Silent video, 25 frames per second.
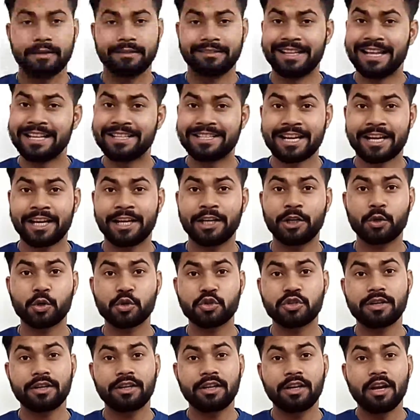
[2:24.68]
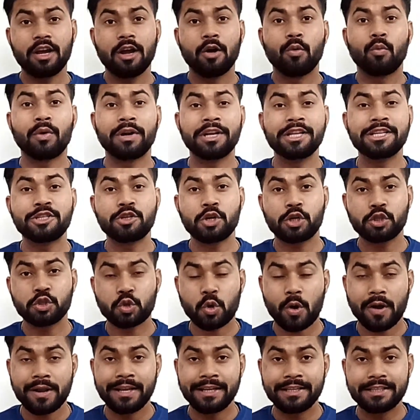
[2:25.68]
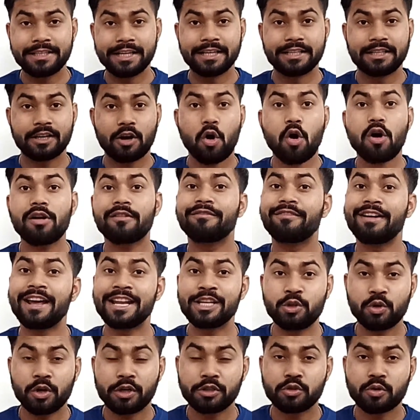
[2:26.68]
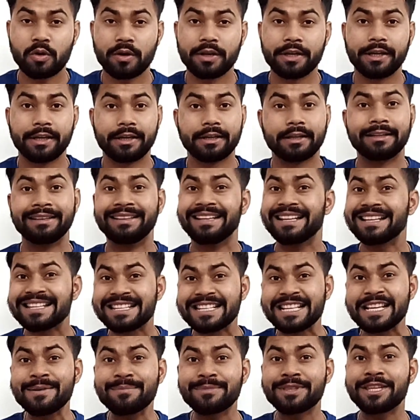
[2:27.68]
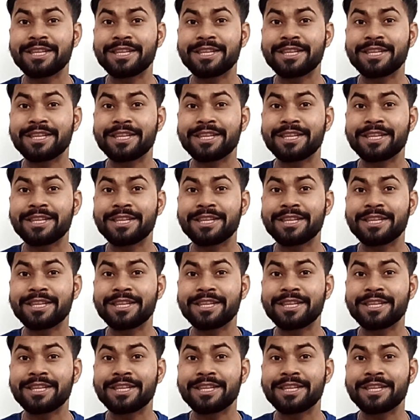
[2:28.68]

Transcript: Then second question, what is your joining date or when you are joining? The same